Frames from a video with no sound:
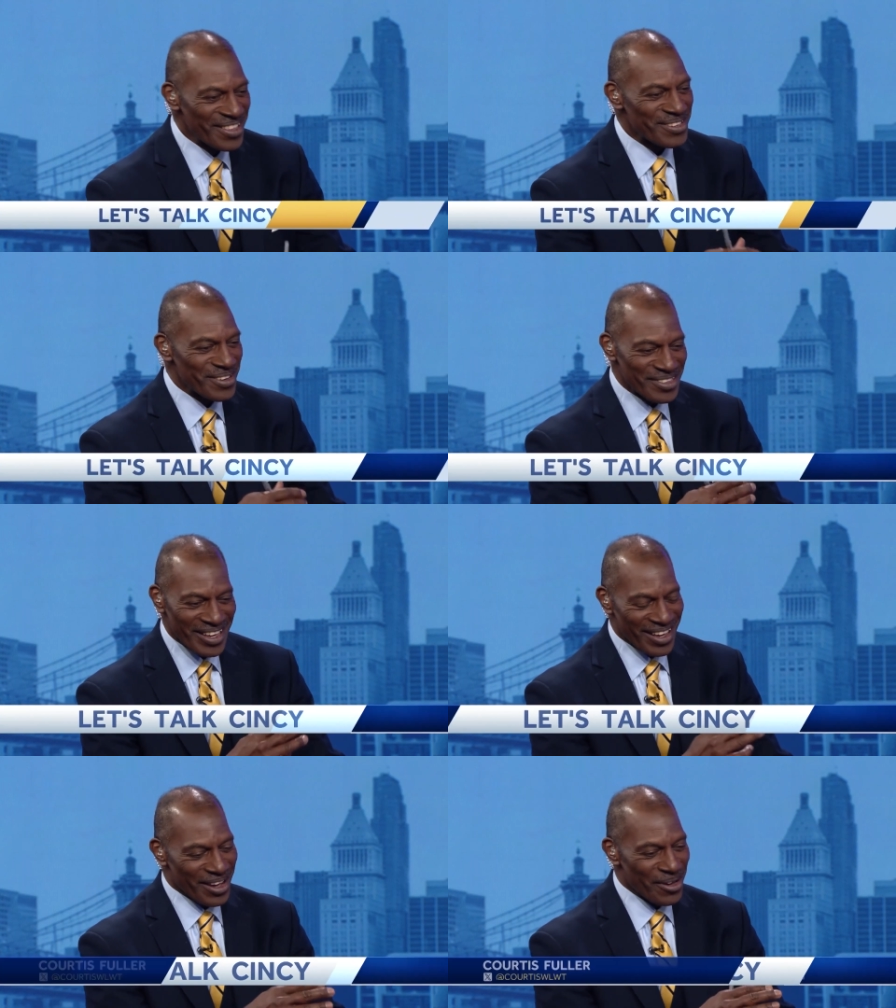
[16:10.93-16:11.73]

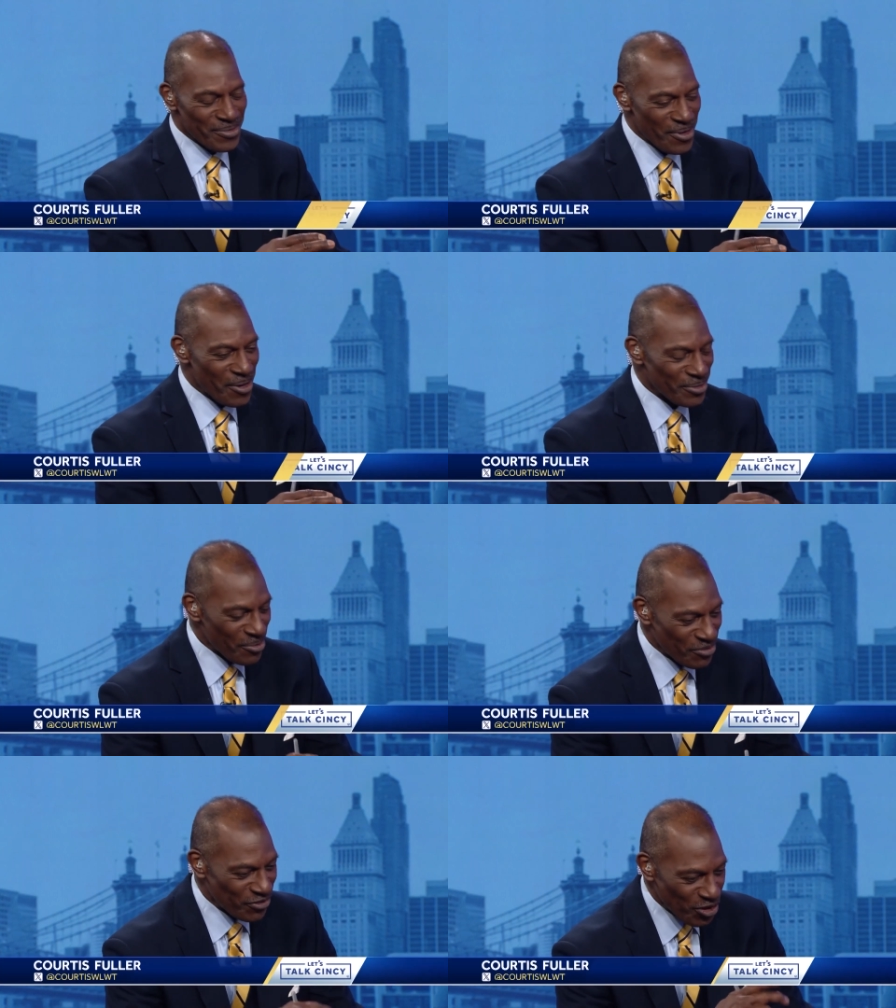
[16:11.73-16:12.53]
uh,
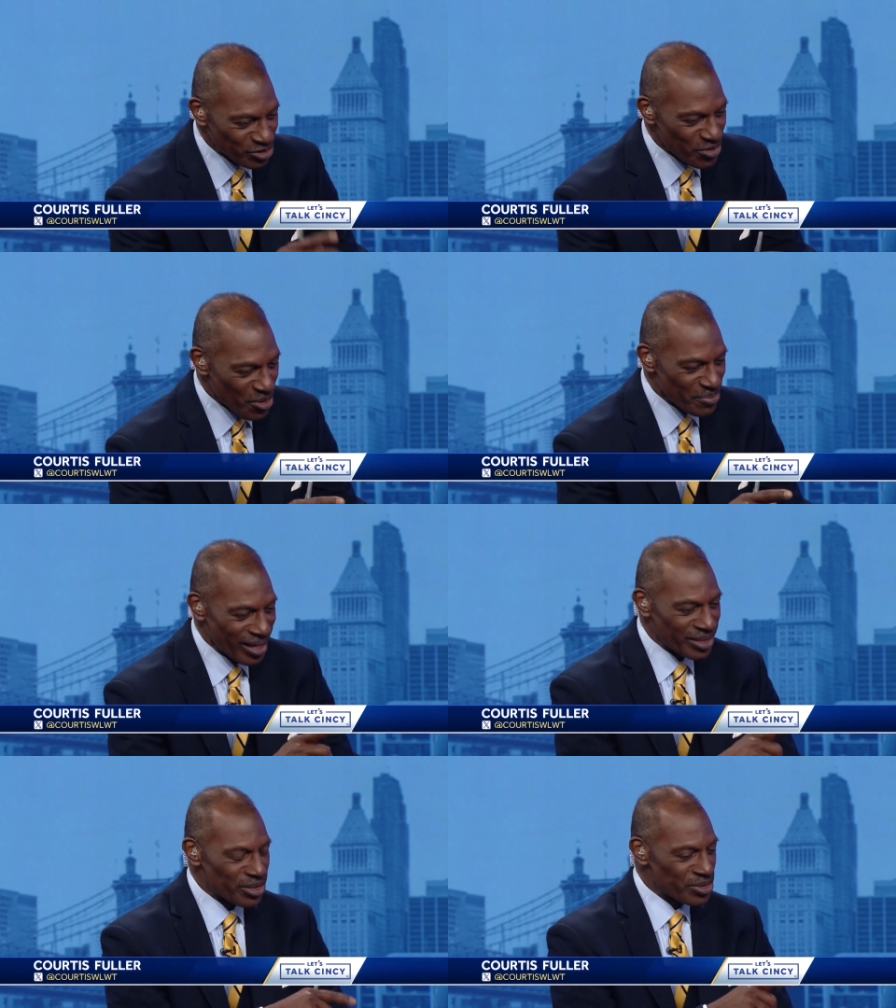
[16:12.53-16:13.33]
folks won't
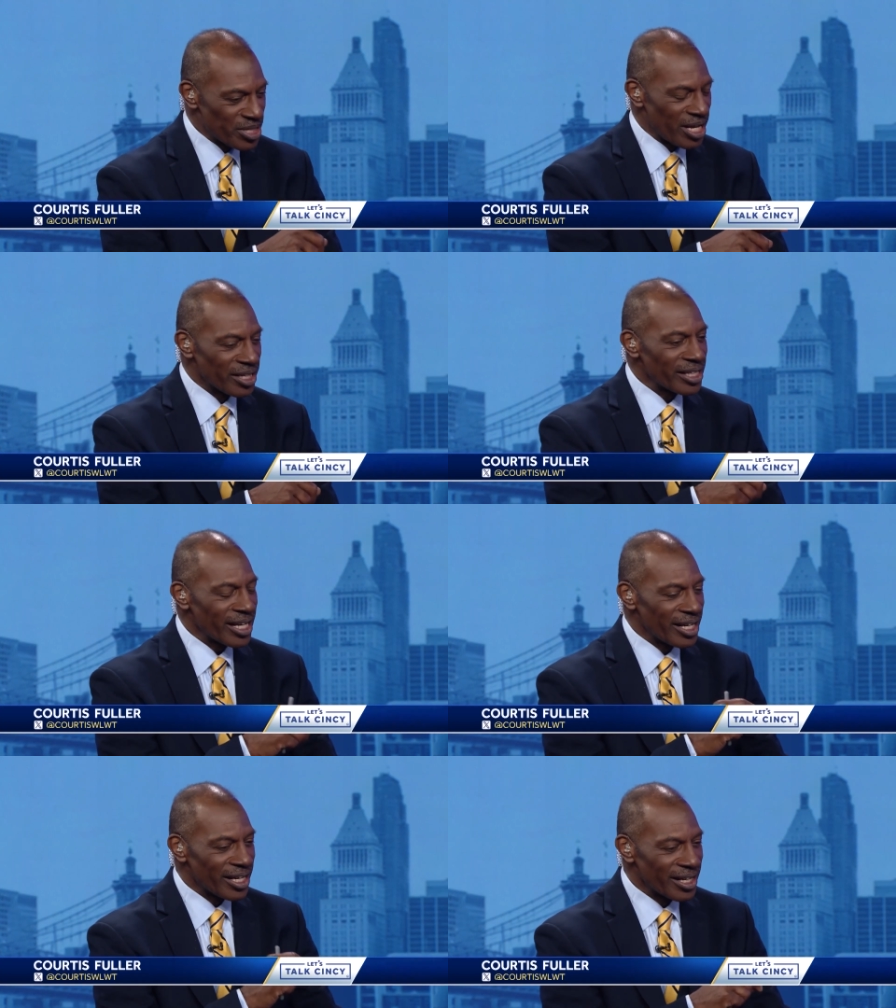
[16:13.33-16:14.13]
bite their tongue.
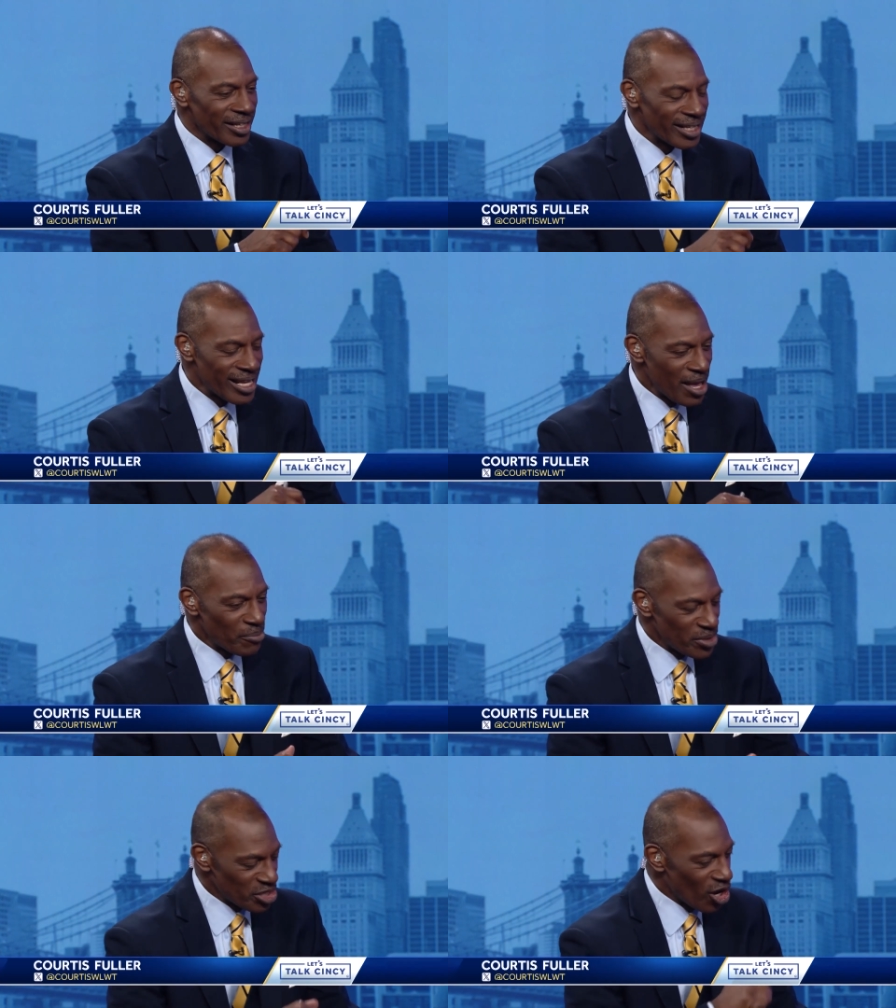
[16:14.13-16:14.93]
Uh,
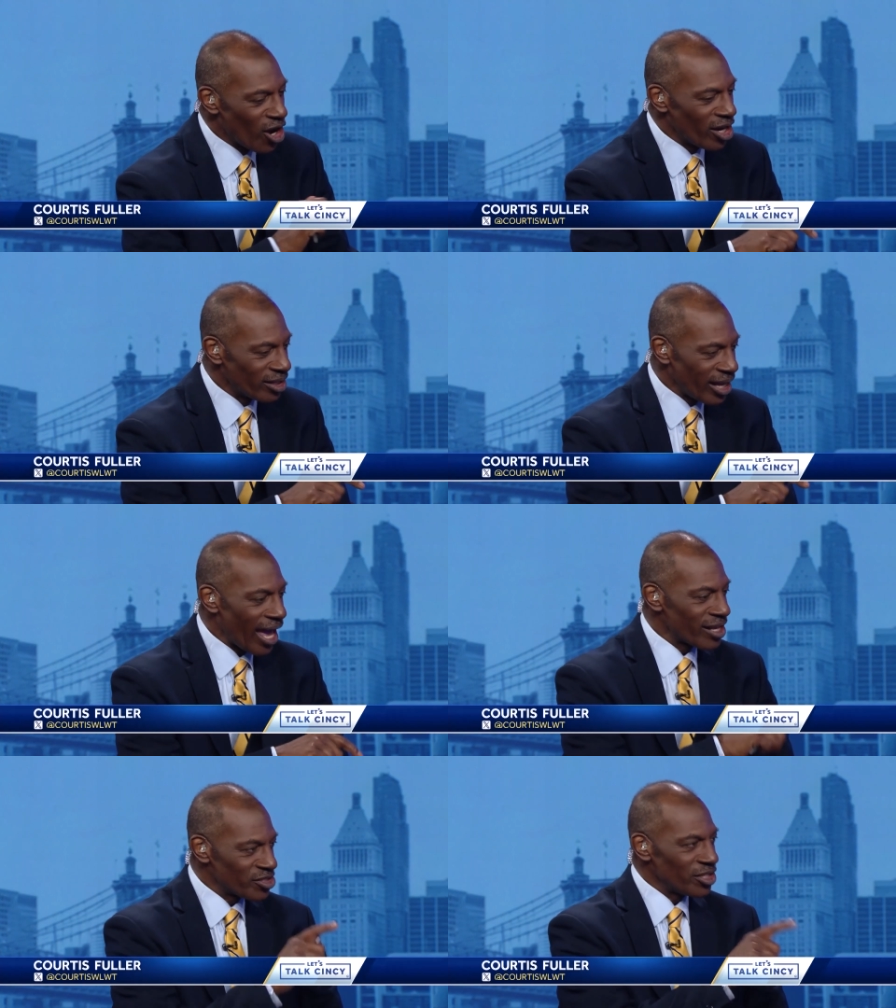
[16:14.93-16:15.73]
beyond
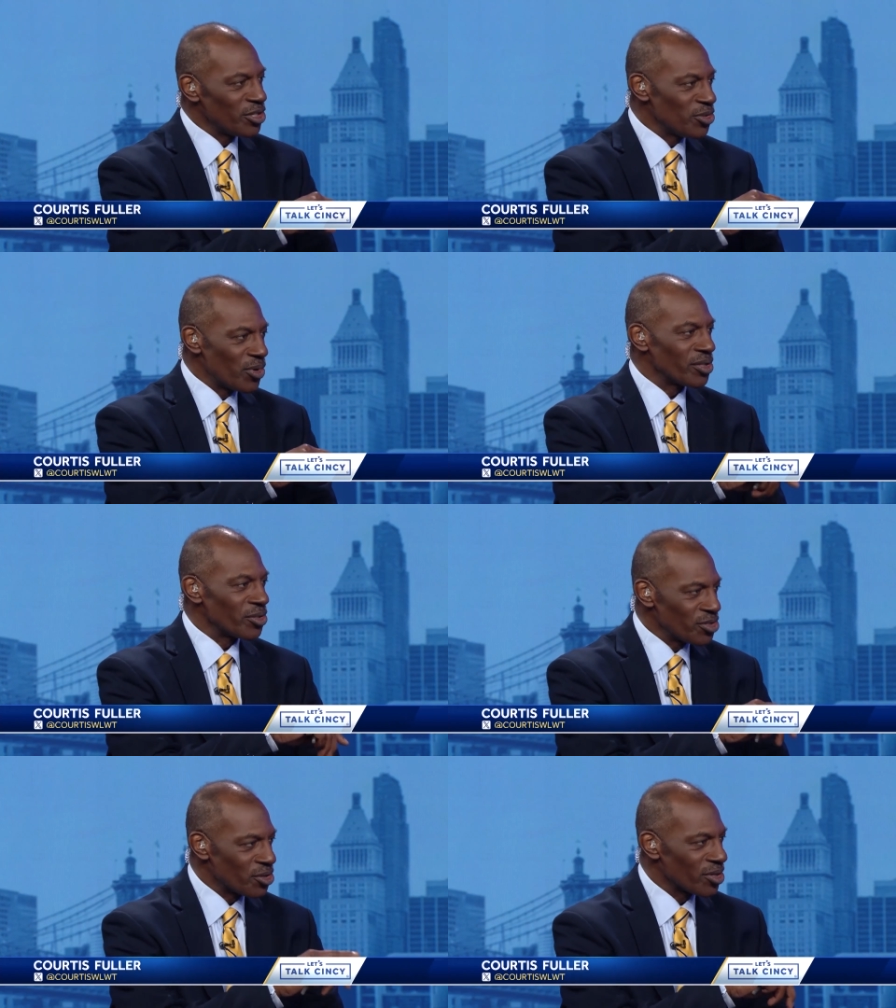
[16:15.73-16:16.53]
asking you
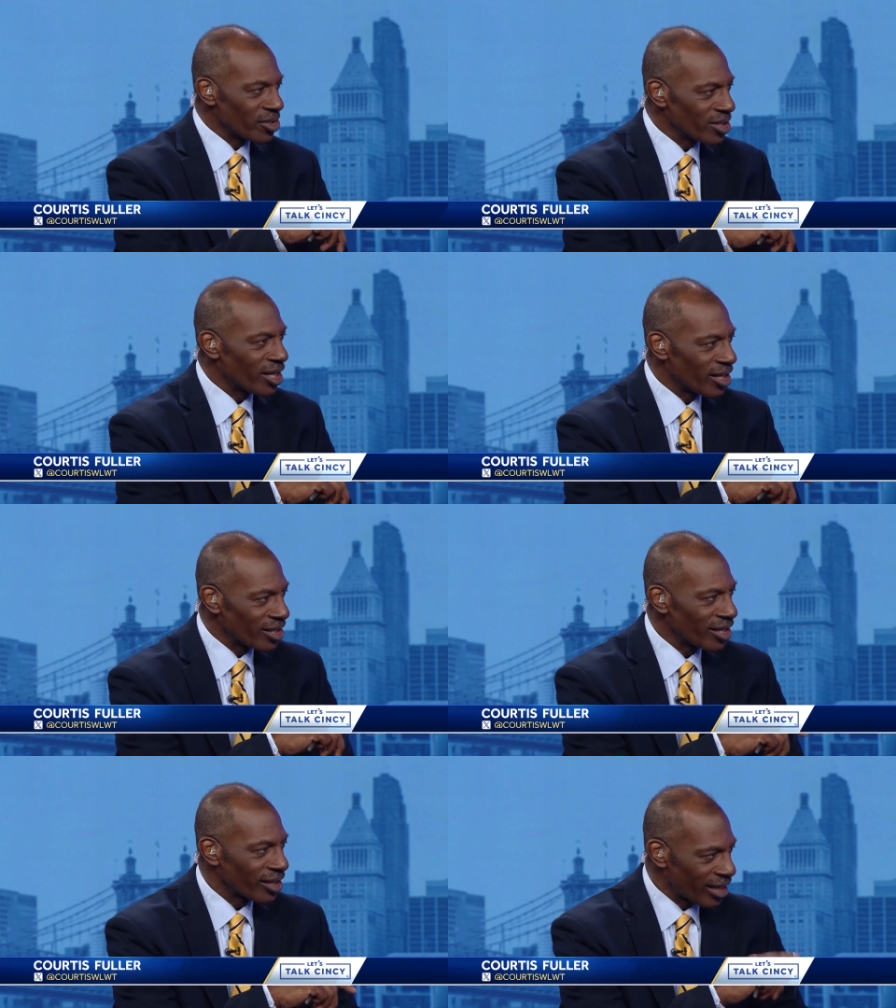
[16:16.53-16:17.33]
whether you're a,
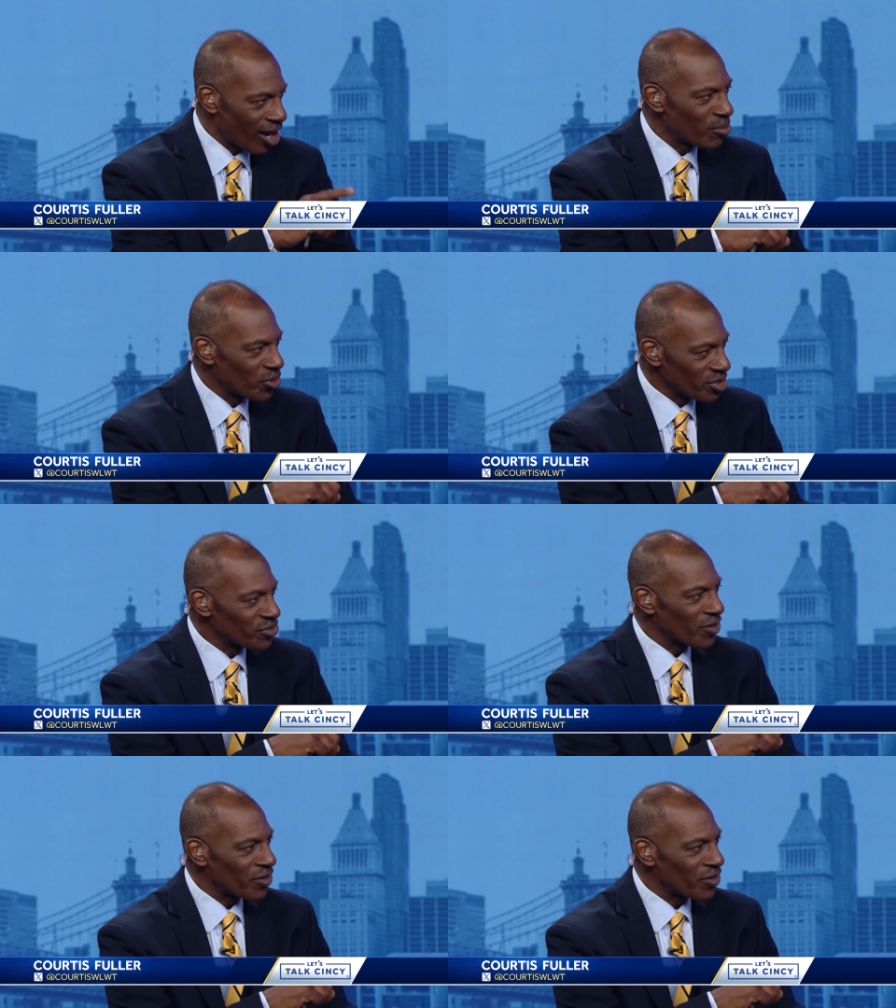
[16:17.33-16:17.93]
a, a Cowboys